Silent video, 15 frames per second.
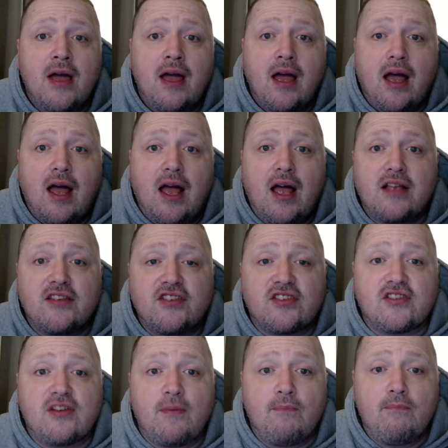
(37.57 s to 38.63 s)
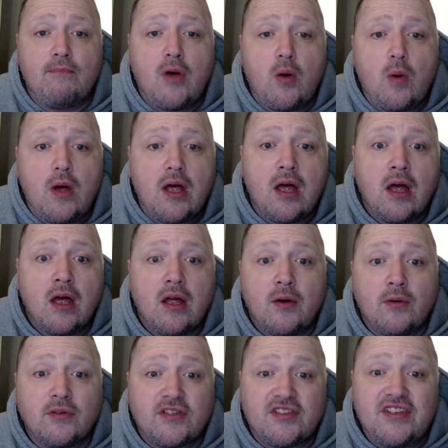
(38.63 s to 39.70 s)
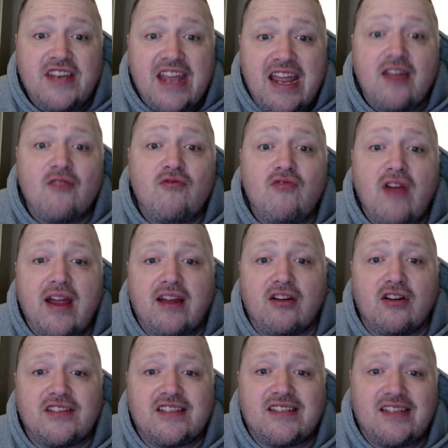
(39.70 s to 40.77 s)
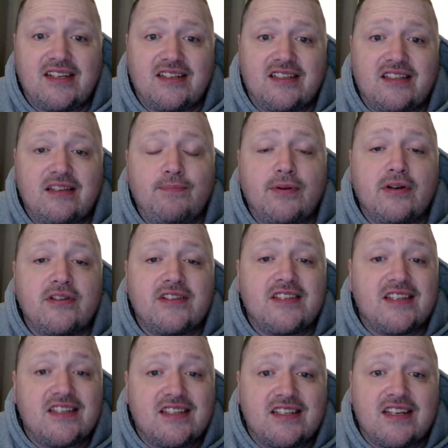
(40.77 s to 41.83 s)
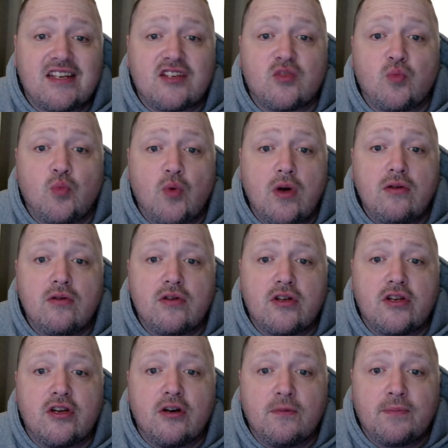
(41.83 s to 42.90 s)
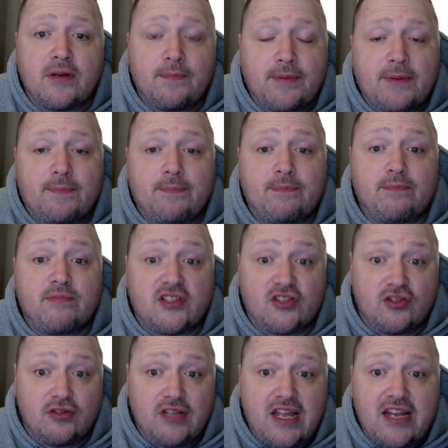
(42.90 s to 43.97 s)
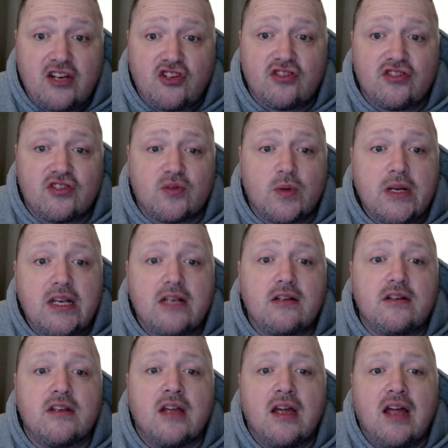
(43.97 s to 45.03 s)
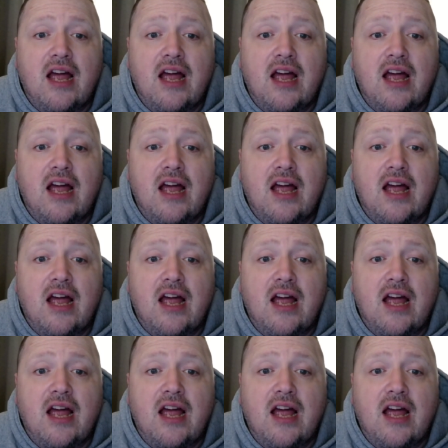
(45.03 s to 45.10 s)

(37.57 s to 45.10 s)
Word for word: as Samoa was near record 60 points to 6 World Cup capitulation to England